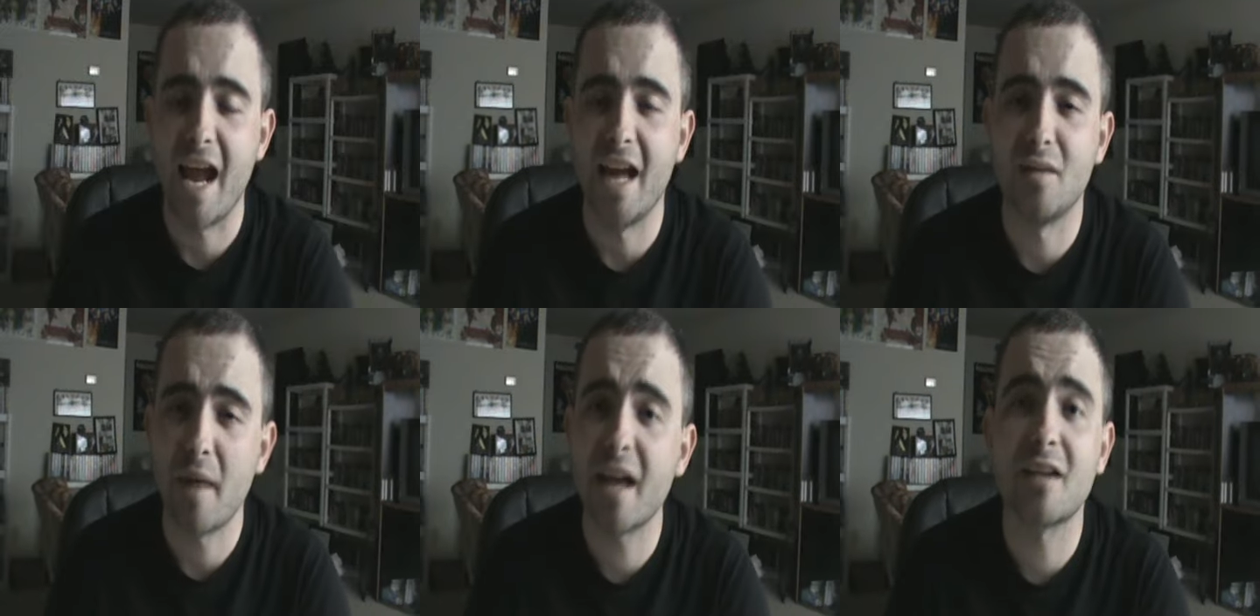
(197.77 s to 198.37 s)

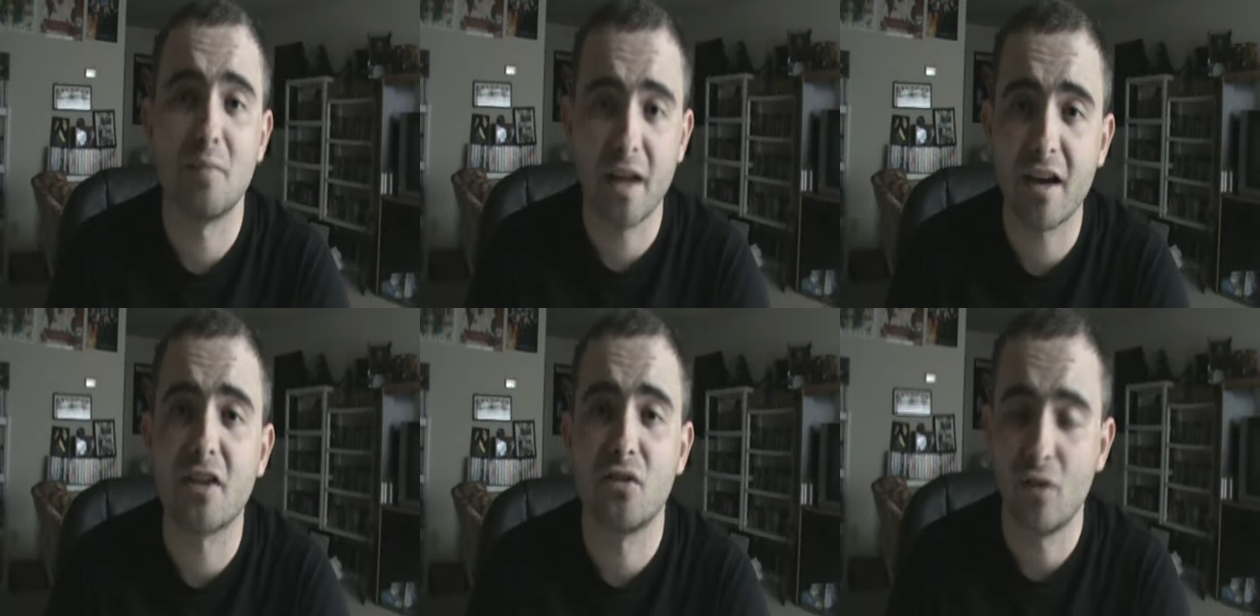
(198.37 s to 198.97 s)
and the man can
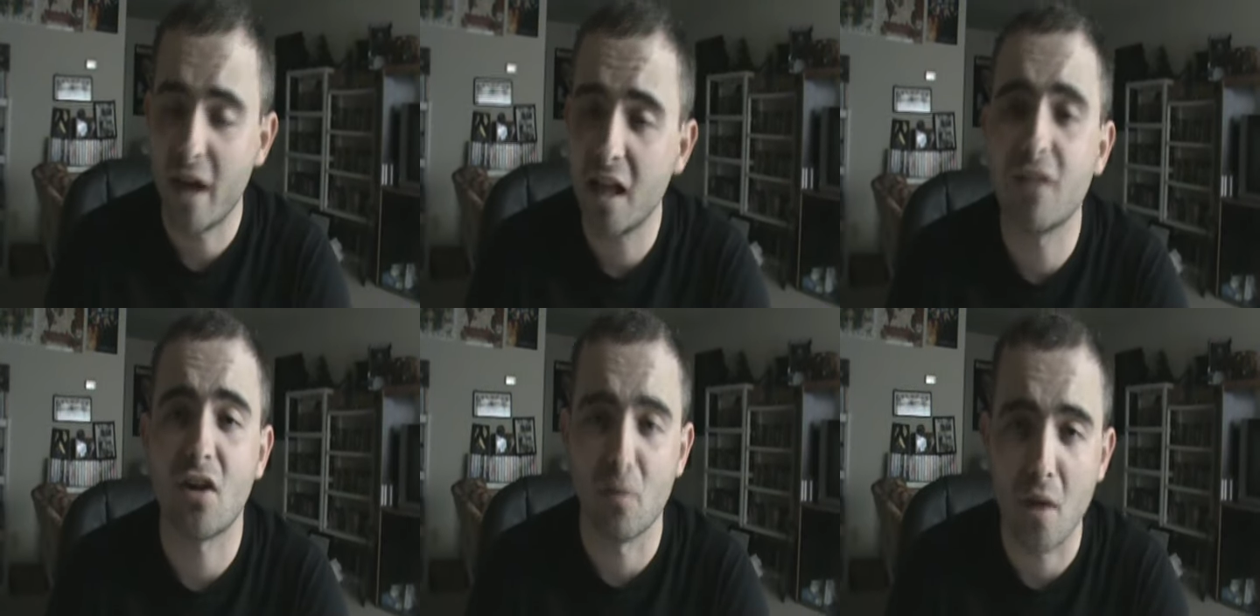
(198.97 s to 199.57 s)
play a
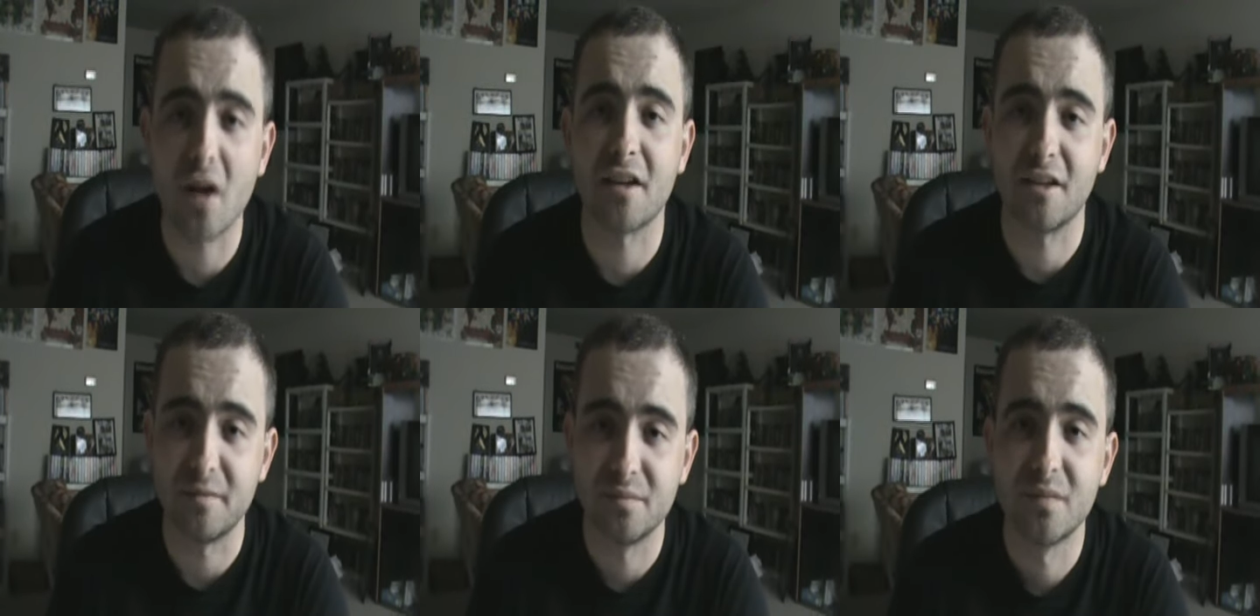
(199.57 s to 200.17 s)
hell of a
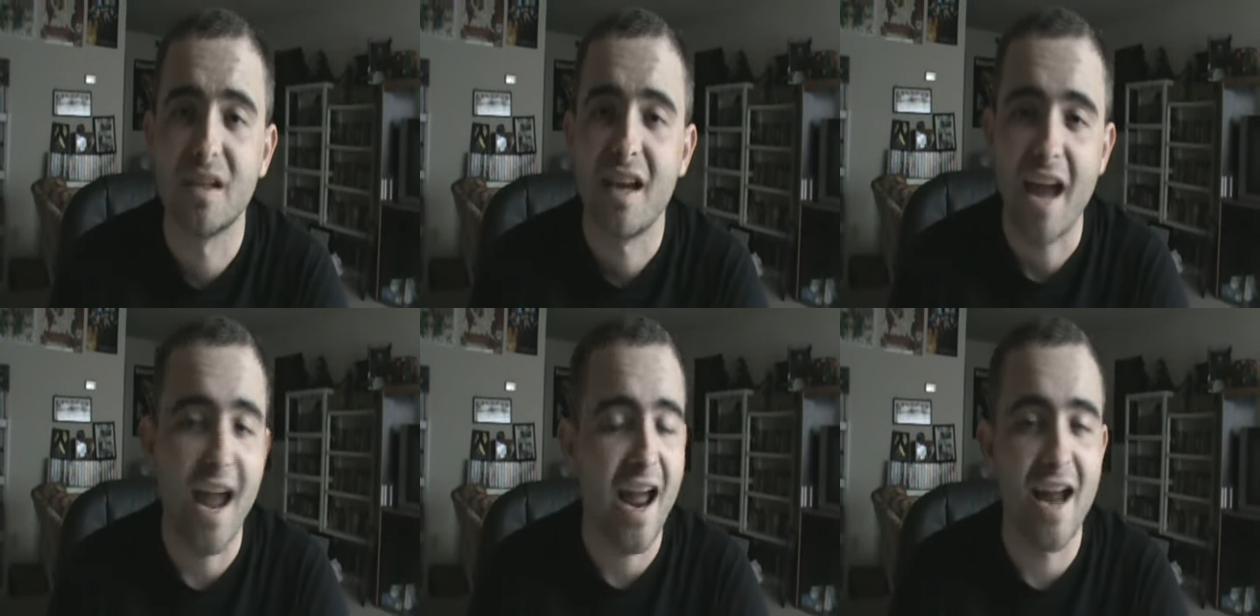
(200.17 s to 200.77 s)
harmonica,
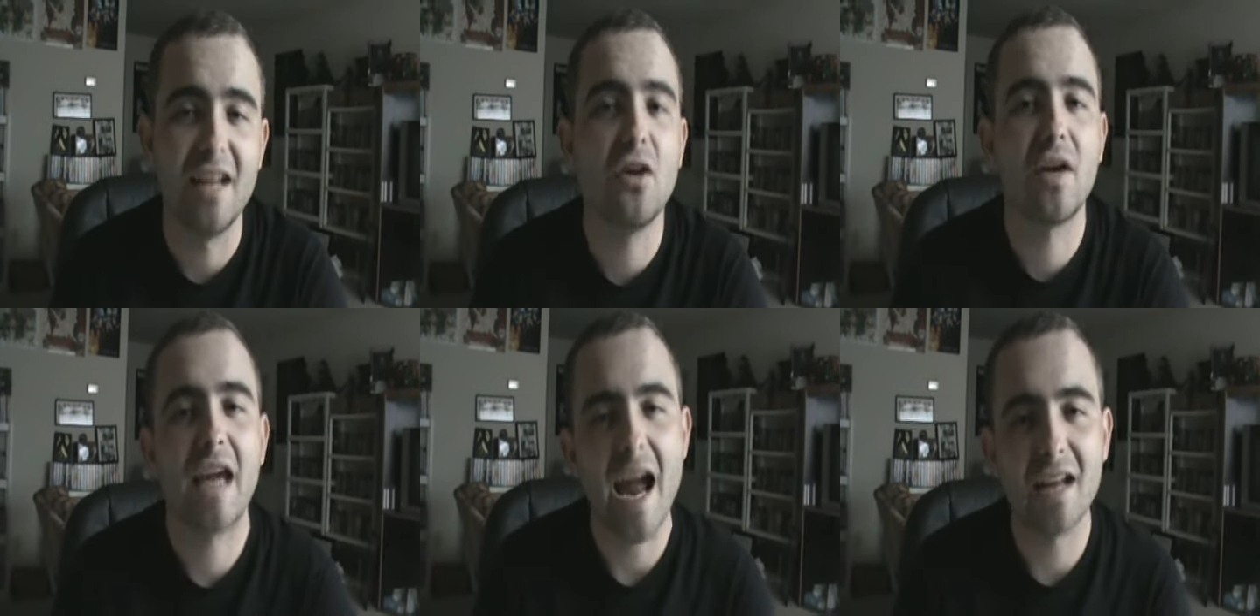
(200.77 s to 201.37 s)
and
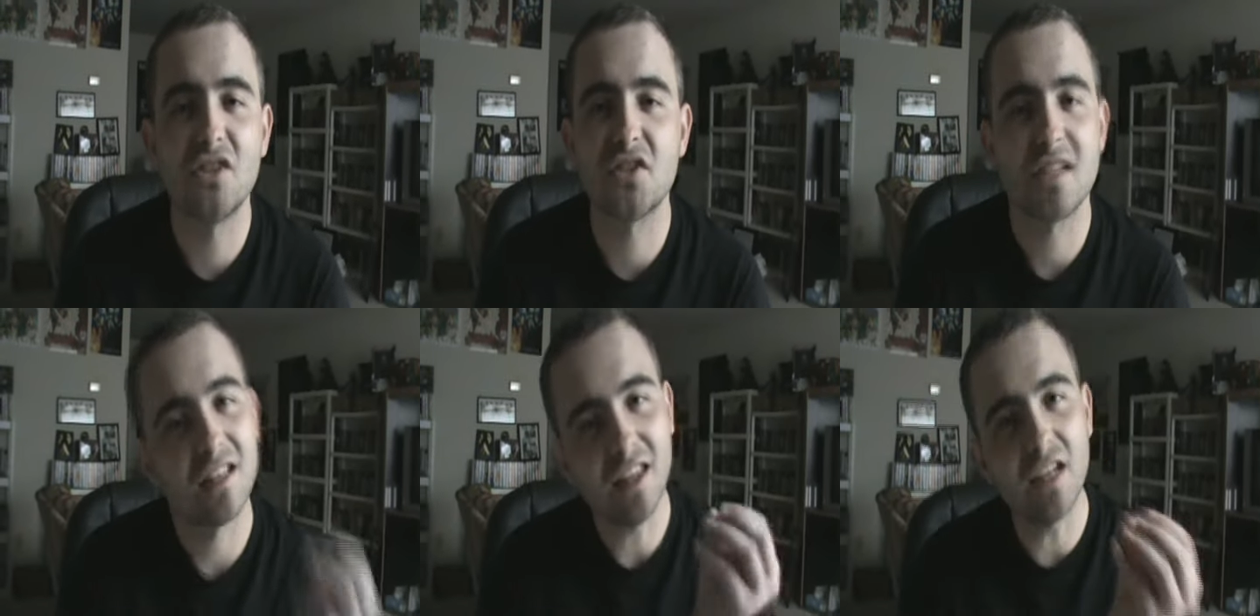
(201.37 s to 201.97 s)
he added
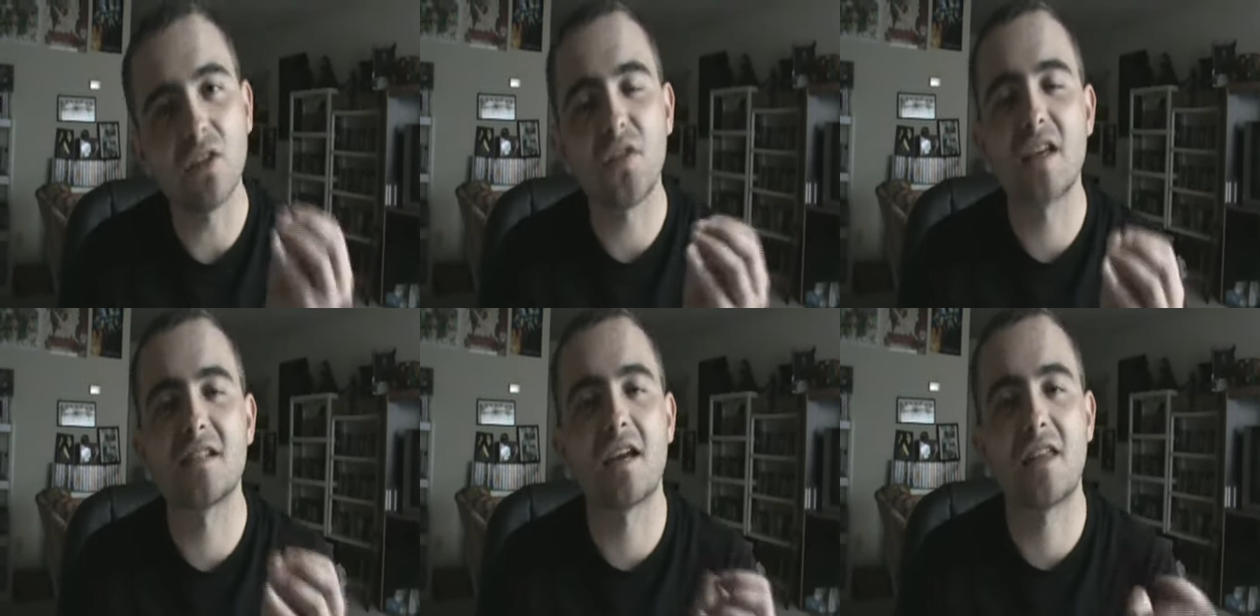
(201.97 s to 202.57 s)
just little
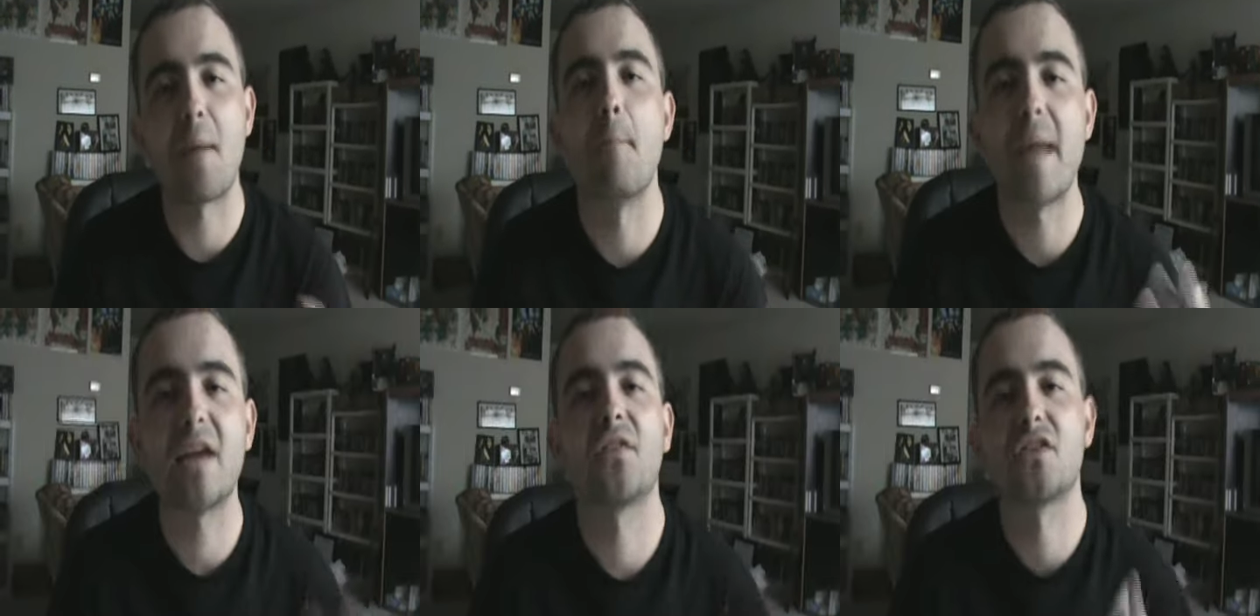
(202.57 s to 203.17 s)
things like that
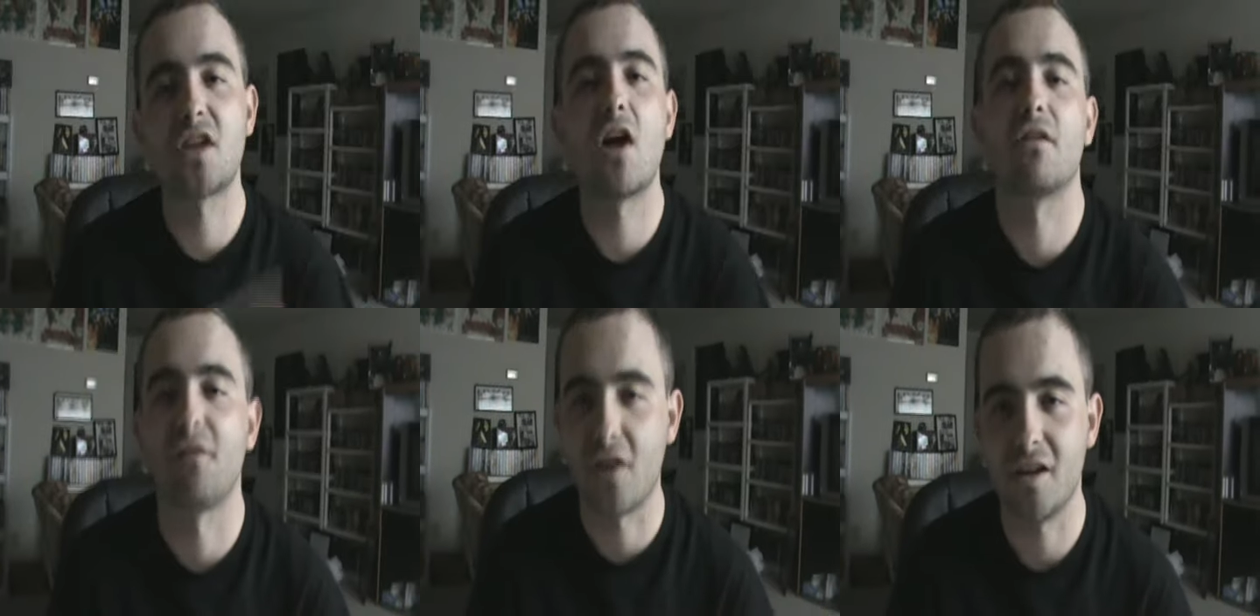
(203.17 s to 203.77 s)
make the
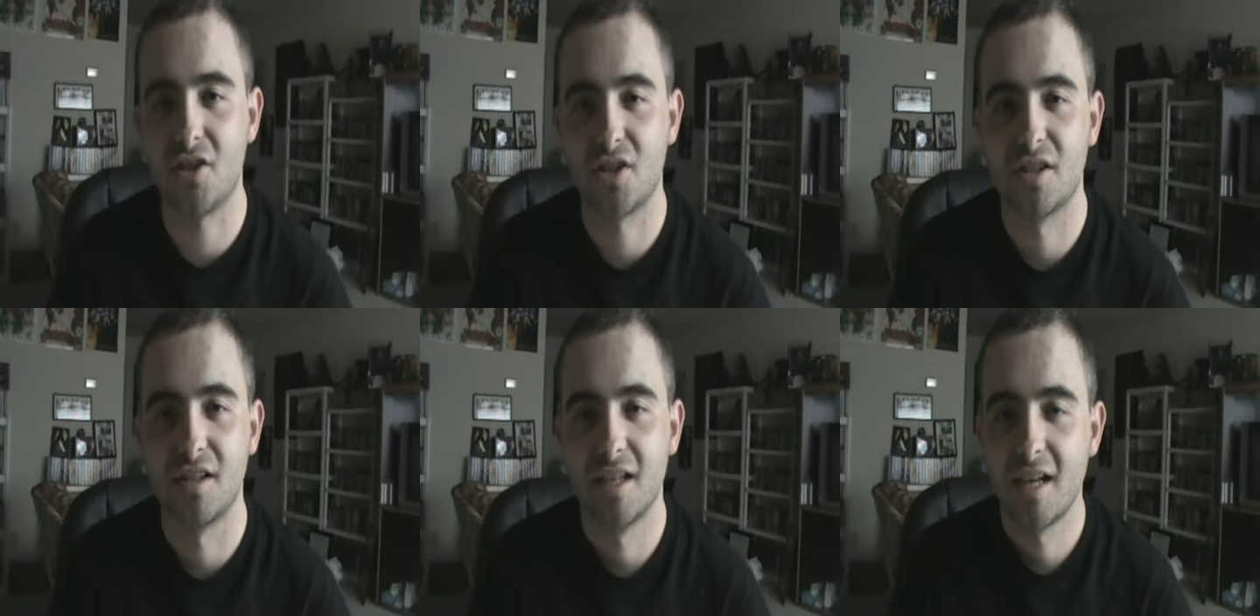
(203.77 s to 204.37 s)
song fresh.